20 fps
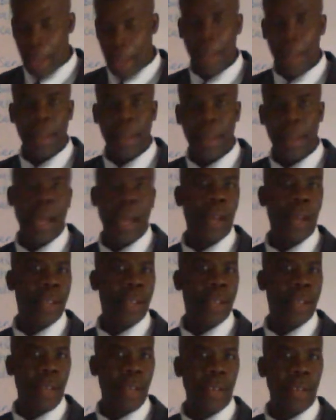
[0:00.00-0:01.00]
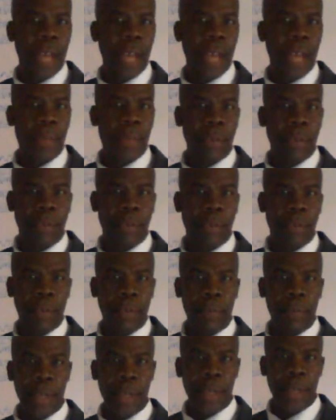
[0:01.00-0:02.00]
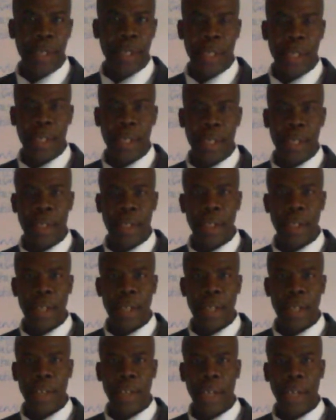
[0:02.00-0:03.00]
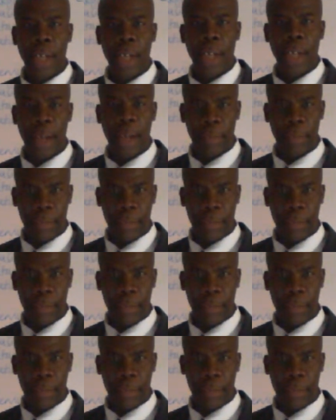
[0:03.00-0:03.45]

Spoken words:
There are several types of businesses that you can have,